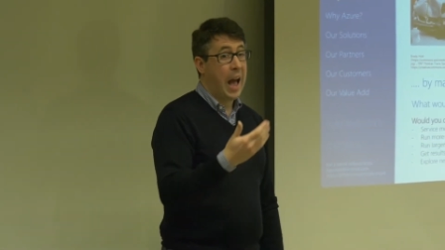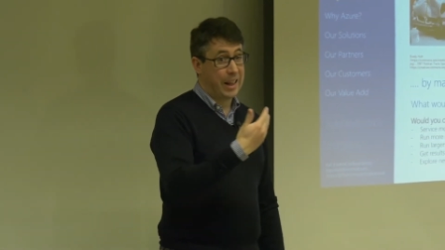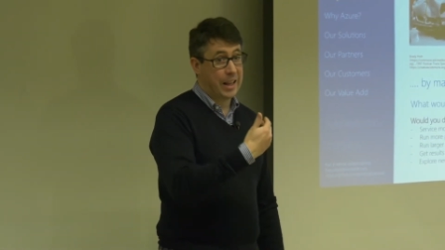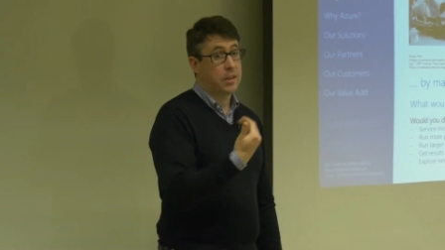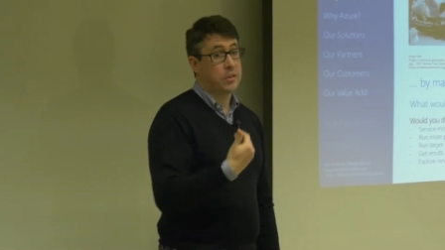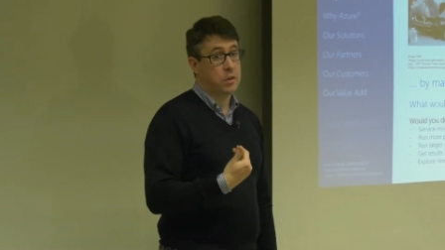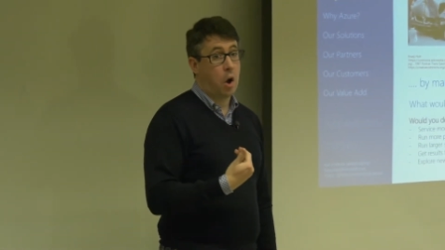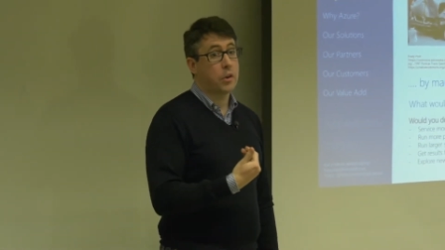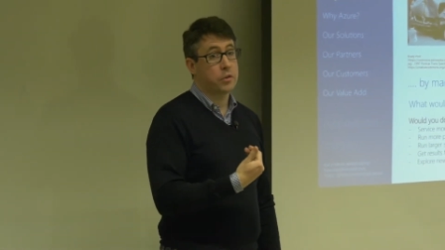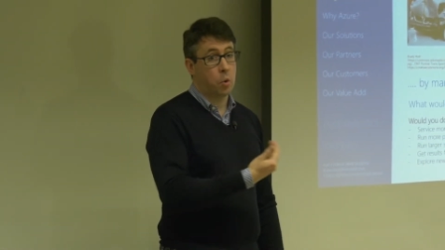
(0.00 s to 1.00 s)
And that's
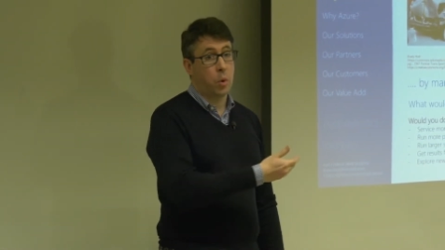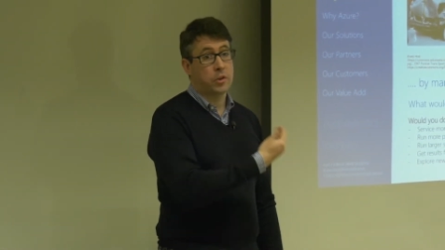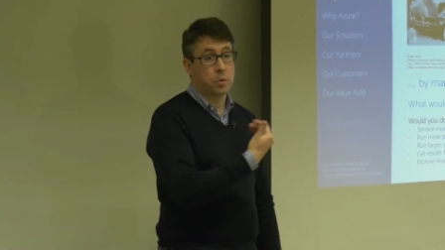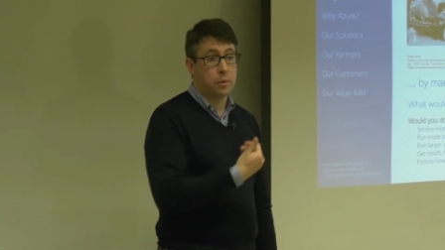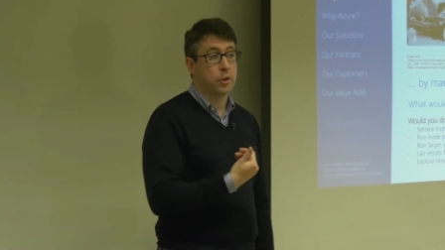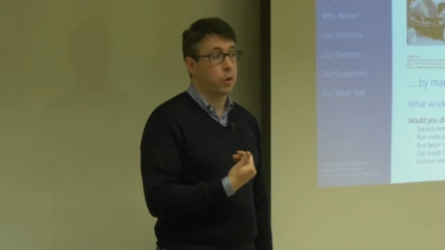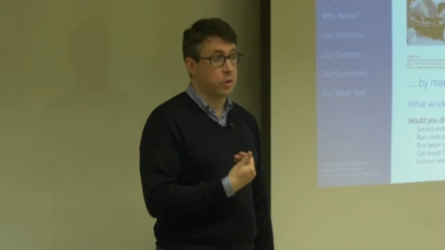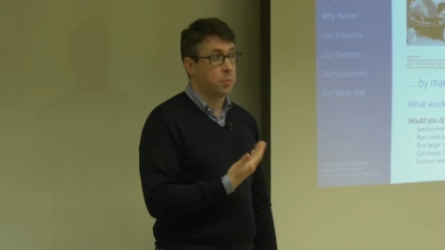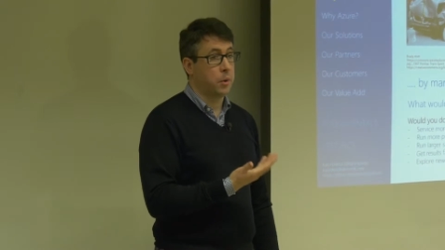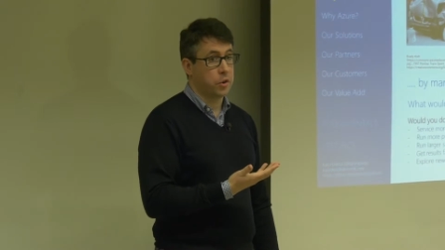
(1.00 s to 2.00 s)
also what some of the
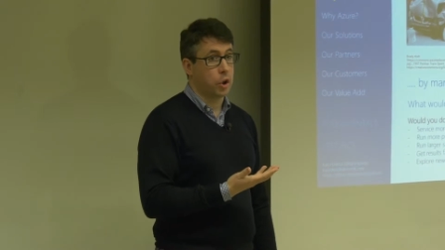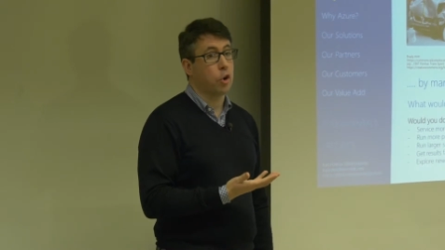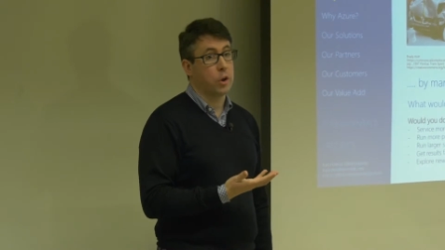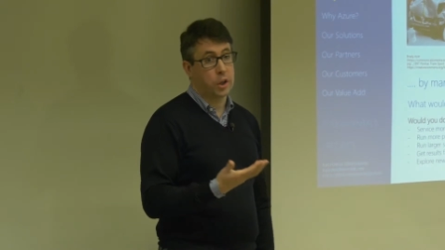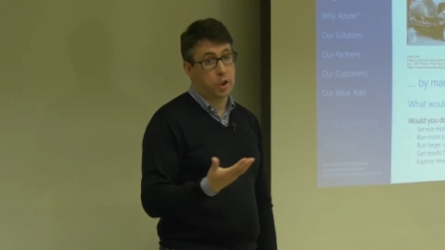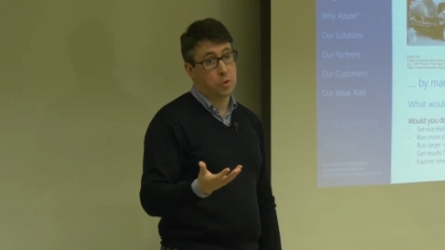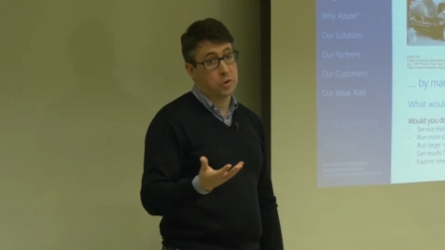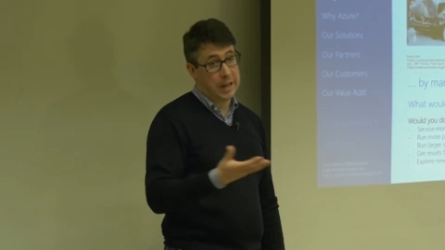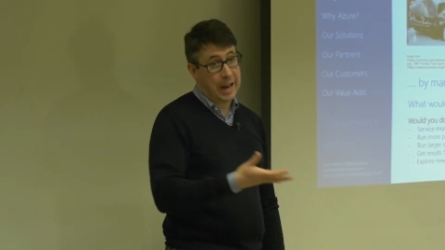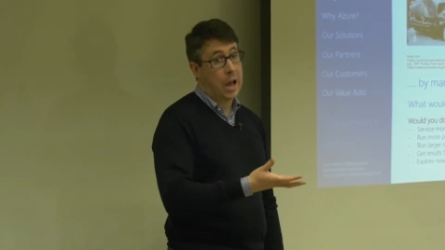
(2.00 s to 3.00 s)
customers are currently
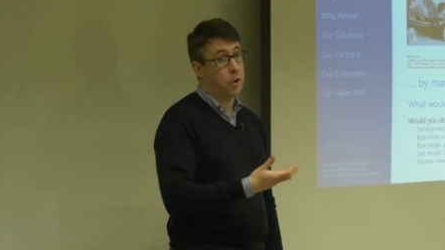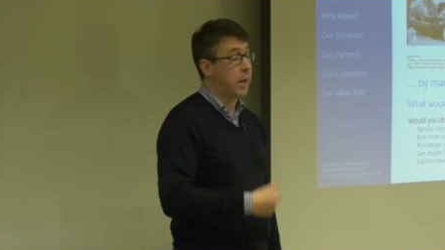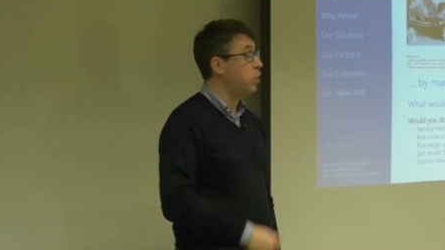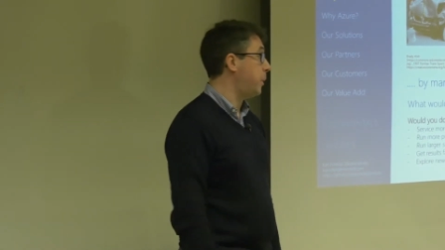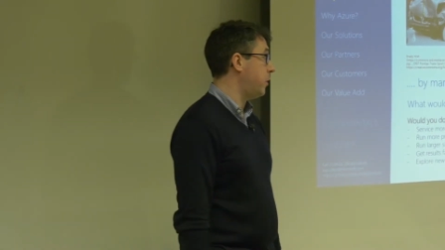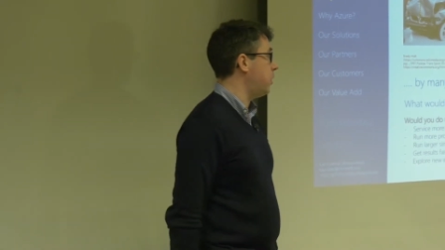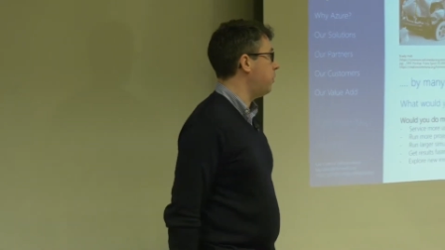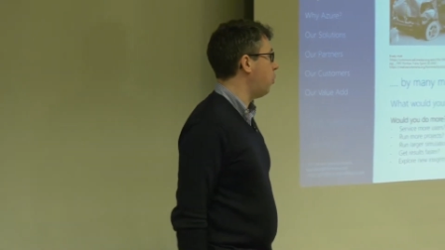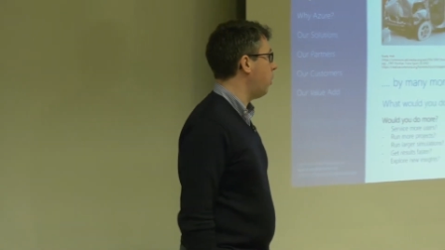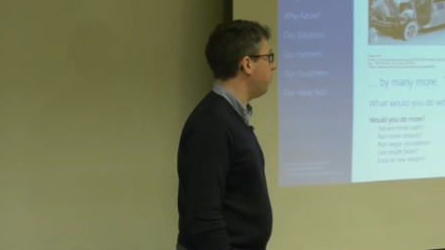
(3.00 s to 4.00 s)
using Cloud HPC
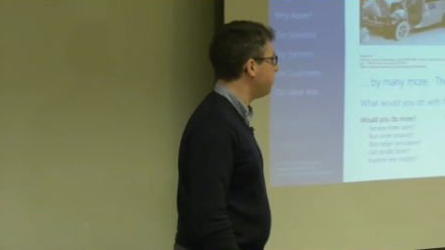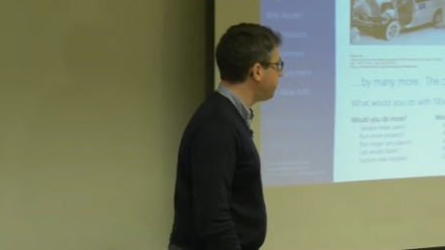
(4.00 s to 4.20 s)
for.